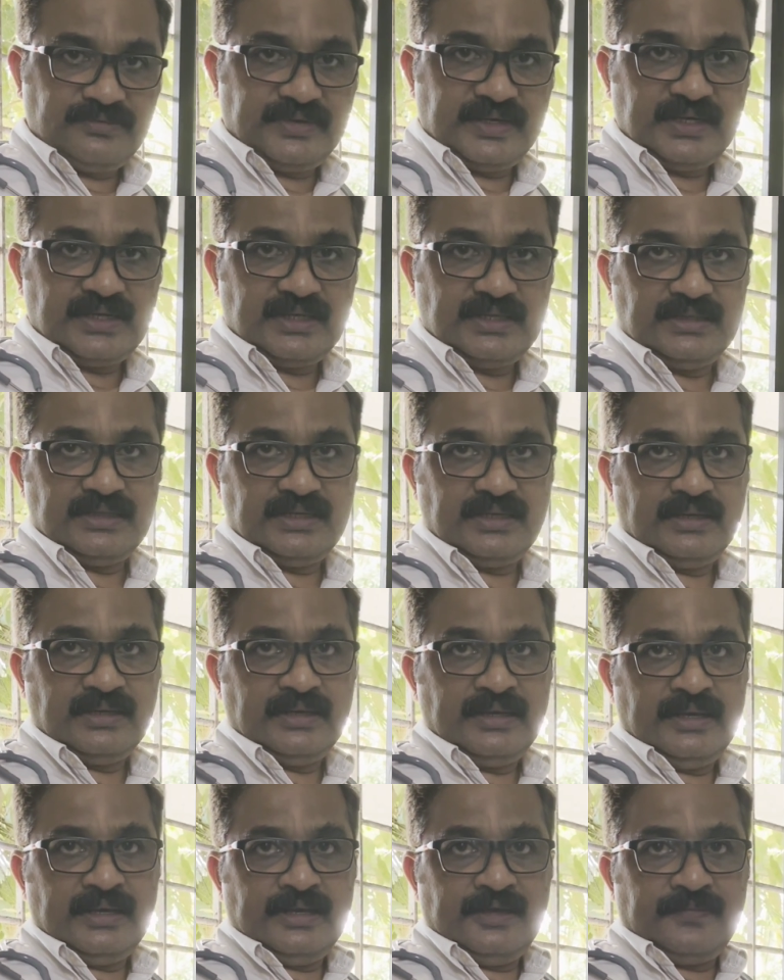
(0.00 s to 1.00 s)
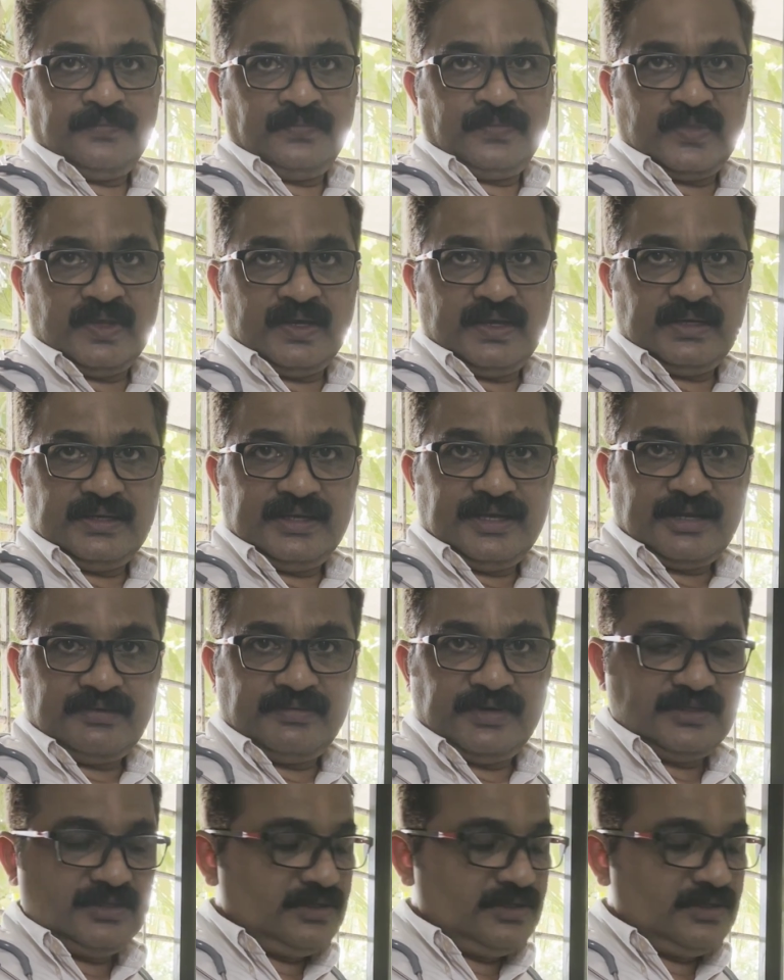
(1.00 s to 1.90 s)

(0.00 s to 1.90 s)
air in the airways.